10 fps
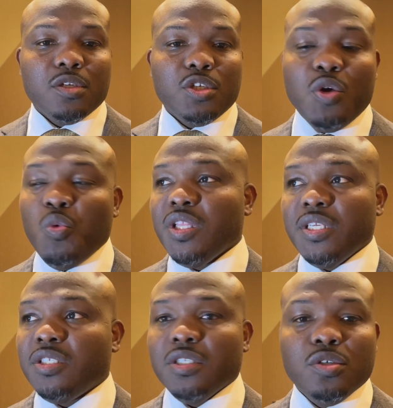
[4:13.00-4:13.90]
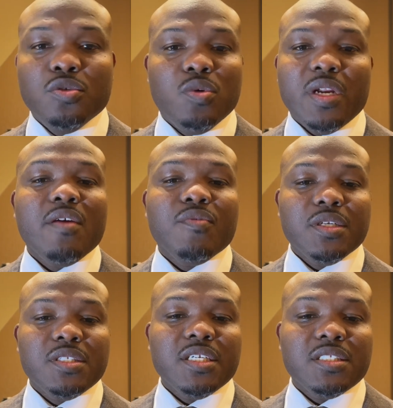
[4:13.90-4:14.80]
You're willing to do whatever
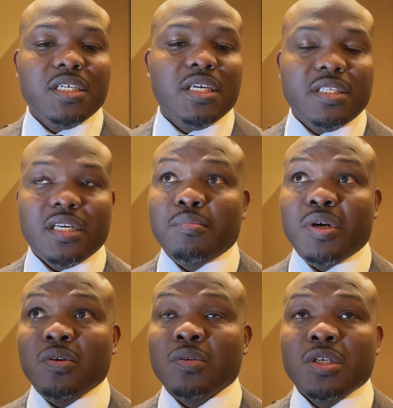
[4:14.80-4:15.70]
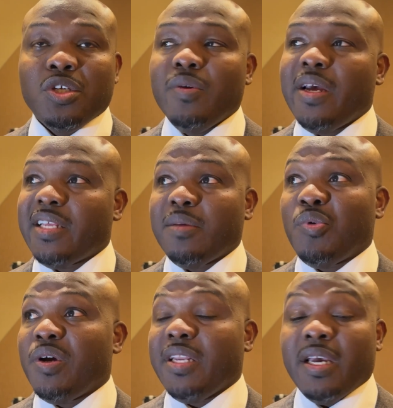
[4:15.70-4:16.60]
it takes to get there, bro. You're at that
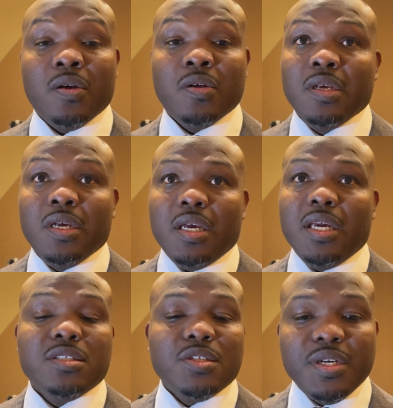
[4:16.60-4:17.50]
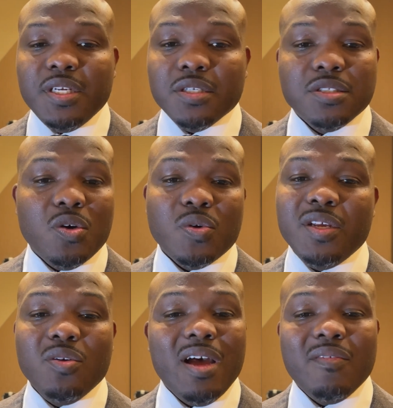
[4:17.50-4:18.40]
point now. He's 30 years old. He
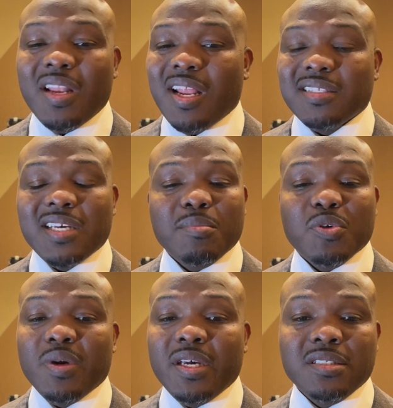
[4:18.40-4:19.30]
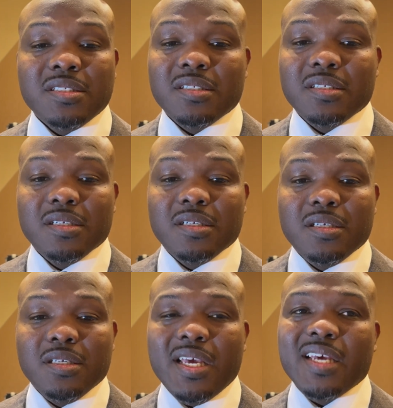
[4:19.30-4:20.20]
don't have a lot of time to waste.
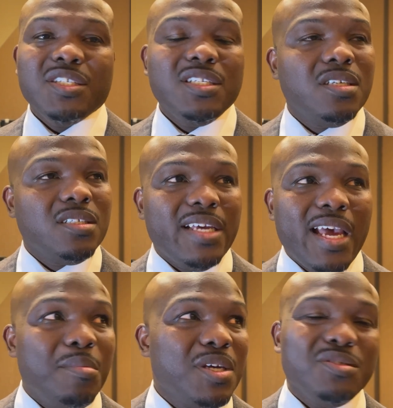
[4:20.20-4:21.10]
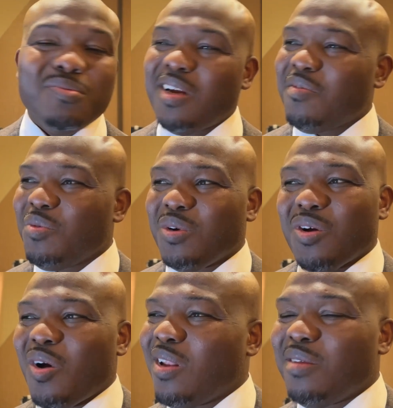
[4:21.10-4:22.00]
Yes, he took damage, whatever you want to
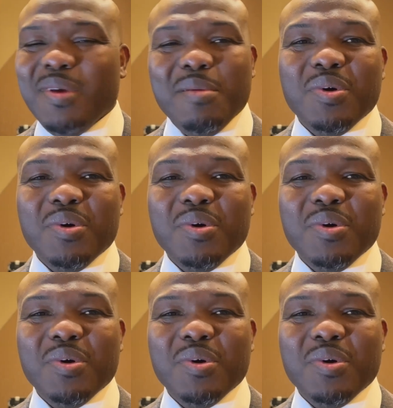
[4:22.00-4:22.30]
call it, man.